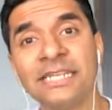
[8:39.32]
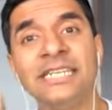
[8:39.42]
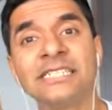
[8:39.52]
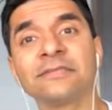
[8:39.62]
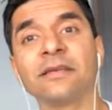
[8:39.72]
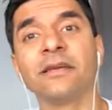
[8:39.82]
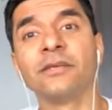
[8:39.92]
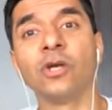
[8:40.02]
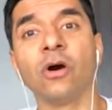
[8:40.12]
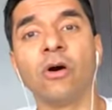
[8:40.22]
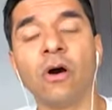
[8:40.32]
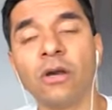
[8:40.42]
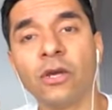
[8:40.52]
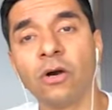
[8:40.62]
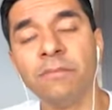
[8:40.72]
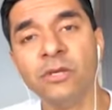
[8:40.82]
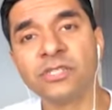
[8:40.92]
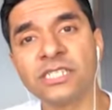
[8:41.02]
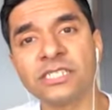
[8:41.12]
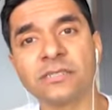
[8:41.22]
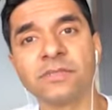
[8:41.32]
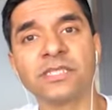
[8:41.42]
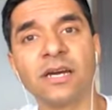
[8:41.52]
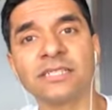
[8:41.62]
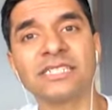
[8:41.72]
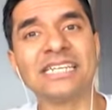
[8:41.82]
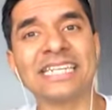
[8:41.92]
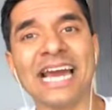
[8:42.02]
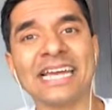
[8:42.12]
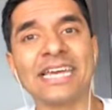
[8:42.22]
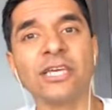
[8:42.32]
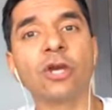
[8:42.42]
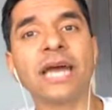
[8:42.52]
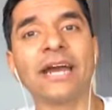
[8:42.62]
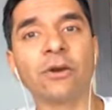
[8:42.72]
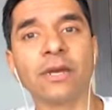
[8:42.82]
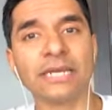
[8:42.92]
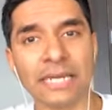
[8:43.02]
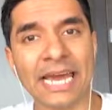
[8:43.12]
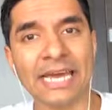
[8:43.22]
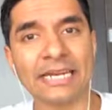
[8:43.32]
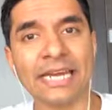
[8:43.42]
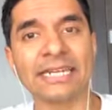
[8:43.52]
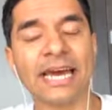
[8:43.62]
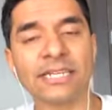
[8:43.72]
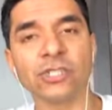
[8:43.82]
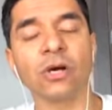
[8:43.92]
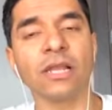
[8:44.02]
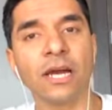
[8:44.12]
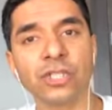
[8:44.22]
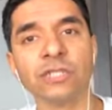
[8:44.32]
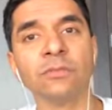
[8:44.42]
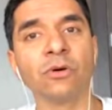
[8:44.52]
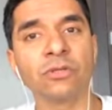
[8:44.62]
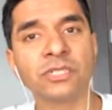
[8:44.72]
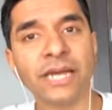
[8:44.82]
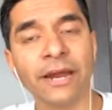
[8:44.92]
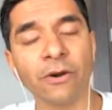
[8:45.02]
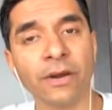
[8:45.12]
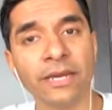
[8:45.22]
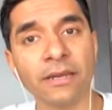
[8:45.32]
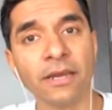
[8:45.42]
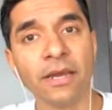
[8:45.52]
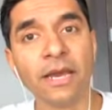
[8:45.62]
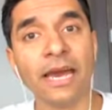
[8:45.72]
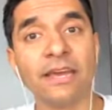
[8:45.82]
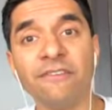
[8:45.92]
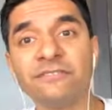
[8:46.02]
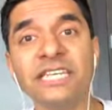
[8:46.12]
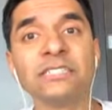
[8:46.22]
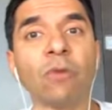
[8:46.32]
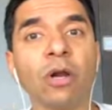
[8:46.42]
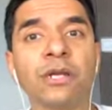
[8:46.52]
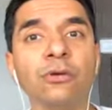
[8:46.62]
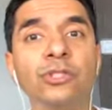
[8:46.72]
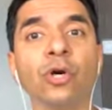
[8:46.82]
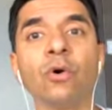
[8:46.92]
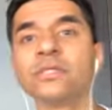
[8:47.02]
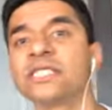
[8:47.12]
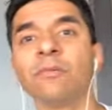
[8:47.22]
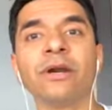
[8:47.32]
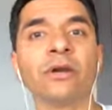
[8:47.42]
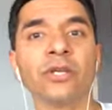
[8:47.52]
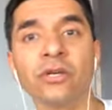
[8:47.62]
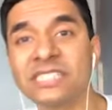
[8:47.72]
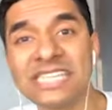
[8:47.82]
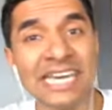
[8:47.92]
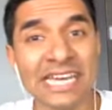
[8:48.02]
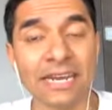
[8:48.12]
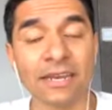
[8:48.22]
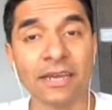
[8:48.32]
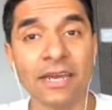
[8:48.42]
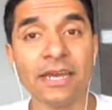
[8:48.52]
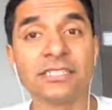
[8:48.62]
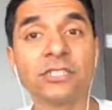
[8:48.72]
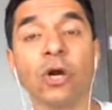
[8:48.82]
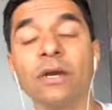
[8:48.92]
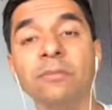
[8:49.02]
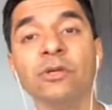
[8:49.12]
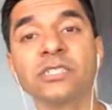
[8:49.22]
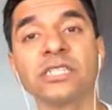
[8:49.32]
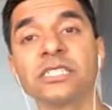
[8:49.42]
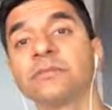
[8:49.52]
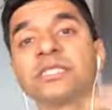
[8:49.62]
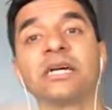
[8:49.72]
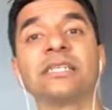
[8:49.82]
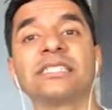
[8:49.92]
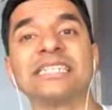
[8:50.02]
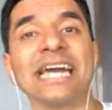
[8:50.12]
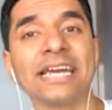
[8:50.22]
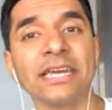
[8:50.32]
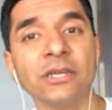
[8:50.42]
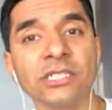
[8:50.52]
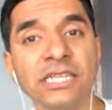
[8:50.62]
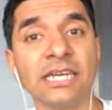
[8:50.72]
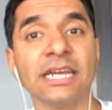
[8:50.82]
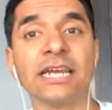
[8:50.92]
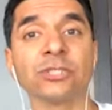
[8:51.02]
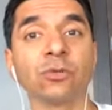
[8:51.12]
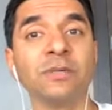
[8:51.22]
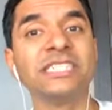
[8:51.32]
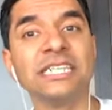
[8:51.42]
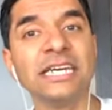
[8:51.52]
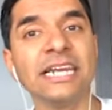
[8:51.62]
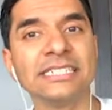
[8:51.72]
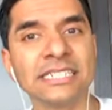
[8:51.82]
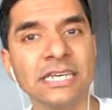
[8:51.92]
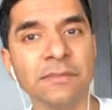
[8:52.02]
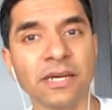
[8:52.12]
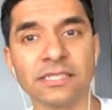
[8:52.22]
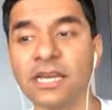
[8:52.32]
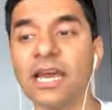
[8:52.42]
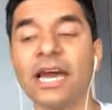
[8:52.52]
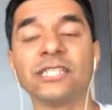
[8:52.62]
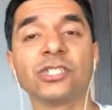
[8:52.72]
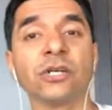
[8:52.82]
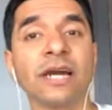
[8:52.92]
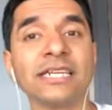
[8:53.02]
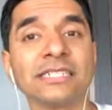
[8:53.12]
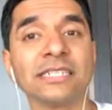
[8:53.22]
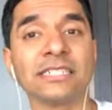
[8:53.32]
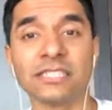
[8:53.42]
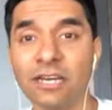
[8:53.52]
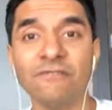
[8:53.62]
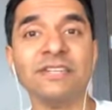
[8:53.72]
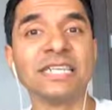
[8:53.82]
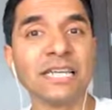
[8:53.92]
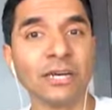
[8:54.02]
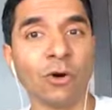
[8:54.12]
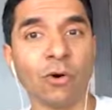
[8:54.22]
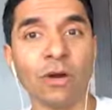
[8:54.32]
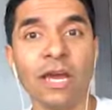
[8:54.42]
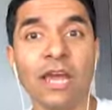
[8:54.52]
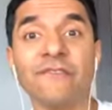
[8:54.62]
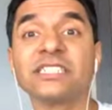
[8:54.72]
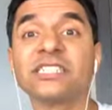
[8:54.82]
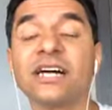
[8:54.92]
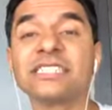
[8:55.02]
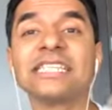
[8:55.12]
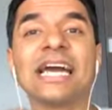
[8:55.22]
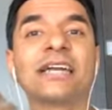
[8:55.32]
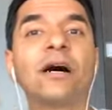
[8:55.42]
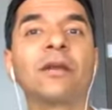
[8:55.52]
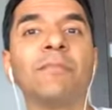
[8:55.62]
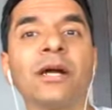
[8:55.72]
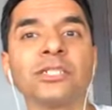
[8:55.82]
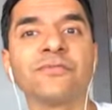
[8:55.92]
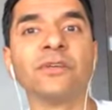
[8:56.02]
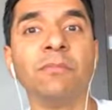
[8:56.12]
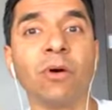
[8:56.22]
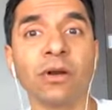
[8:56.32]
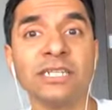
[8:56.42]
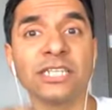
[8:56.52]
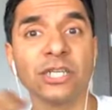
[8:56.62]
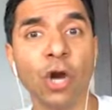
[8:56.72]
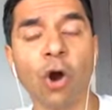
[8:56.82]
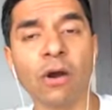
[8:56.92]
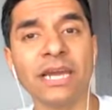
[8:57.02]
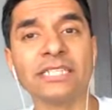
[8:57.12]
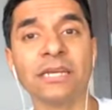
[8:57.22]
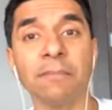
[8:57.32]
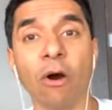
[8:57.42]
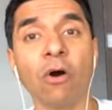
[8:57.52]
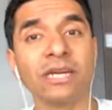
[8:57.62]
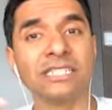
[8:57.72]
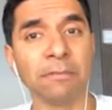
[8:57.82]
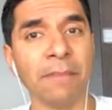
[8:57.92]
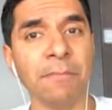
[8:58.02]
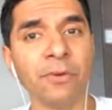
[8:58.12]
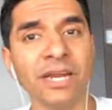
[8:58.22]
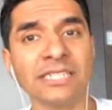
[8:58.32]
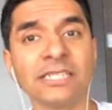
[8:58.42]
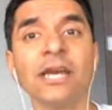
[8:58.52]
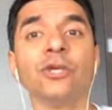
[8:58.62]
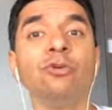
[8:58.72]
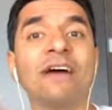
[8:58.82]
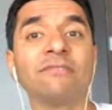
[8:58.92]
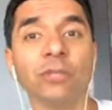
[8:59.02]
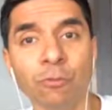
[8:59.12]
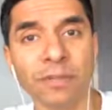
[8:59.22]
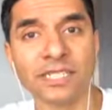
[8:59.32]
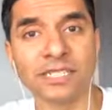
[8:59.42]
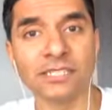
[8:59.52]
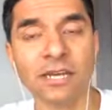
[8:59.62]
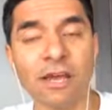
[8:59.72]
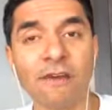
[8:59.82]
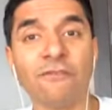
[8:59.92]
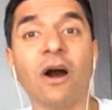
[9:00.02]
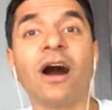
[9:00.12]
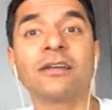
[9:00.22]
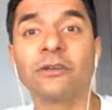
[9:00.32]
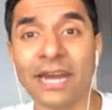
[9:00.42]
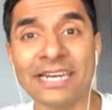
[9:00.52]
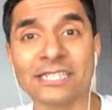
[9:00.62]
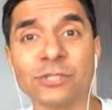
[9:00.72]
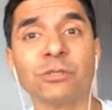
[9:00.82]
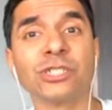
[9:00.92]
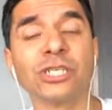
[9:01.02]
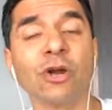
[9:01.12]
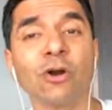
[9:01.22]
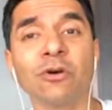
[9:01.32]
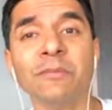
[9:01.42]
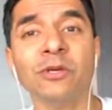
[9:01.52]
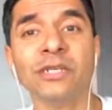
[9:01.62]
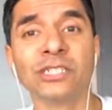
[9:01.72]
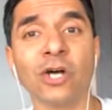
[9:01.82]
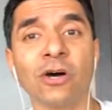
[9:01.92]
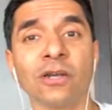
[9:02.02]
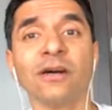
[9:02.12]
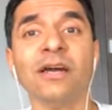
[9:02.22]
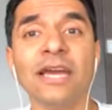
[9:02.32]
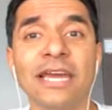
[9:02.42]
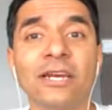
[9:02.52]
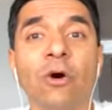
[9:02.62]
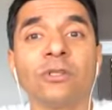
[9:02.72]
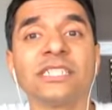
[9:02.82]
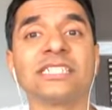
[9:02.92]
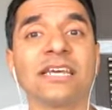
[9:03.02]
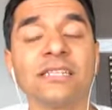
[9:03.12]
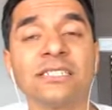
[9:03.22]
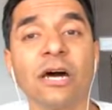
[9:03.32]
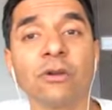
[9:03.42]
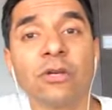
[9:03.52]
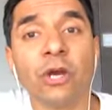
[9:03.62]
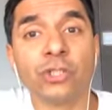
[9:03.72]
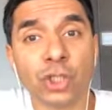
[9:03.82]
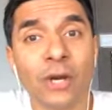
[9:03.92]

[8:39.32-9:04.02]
these your your immune system starts attacking your thyroid gland, and that is called Hashimoto's thyroid. If these molecules go somewhere on your skin, it's your immune system starts attacking your skin, and that's what we see in eczemas and psoriasis, vitiligo. If it starts attacking other parts of your bodies and your organs and organs and membranes, you have lupus. For arthritis, which is an autoimmune disorder, it goes and settles down on your